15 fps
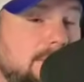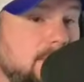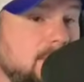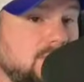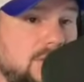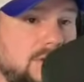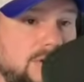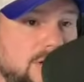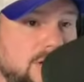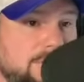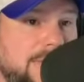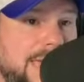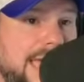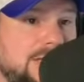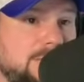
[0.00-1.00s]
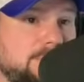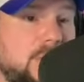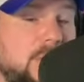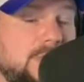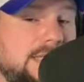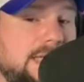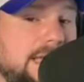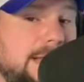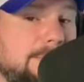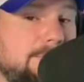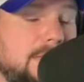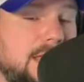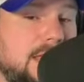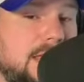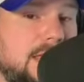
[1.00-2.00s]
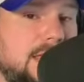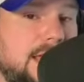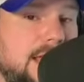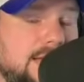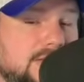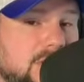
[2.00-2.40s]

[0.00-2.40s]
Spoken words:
Bills are a good pass pro team in